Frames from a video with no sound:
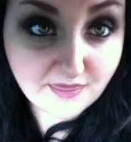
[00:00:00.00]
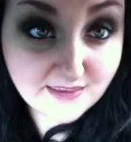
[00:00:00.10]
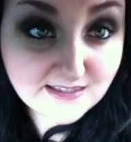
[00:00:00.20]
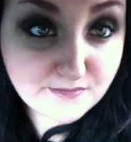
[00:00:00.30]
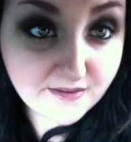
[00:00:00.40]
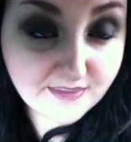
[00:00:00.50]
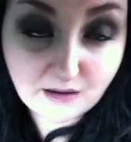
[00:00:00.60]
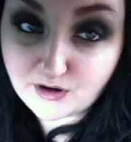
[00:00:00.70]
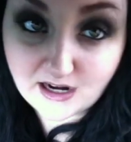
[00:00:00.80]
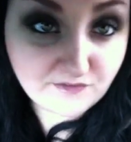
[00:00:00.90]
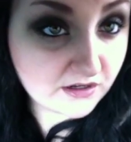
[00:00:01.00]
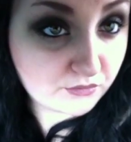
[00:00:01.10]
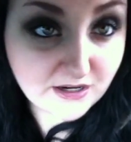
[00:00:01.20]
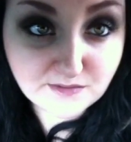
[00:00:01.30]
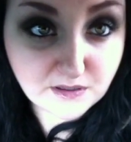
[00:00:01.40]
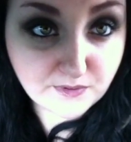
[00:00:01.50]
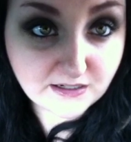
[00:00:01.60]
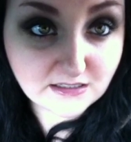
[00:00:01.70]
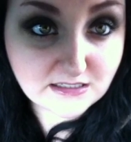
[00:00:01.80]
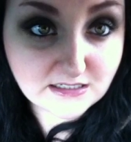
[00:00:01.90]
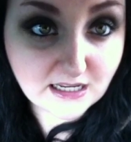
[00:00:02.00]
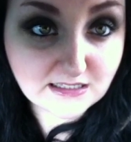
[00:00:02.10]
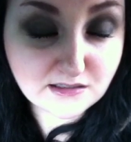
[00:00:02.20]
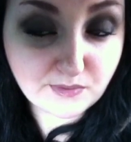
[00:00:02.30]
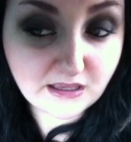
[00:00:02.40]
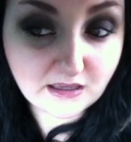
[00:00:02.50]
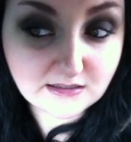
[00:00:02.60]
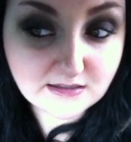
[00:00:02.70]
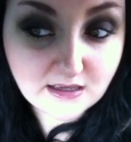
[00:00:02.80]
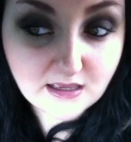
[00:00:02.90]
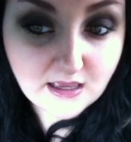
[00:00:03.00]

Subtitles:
This month I'm not even going to waste my pregnancy tests, because